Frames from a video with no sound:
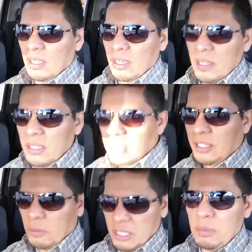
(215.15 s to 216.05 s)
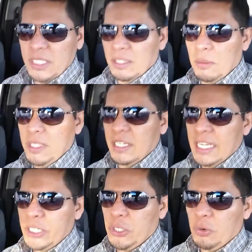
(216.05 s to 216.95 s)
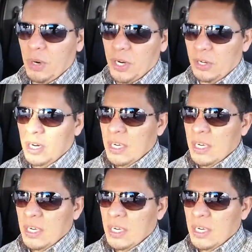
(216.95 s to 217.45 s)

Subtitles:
there was an issue where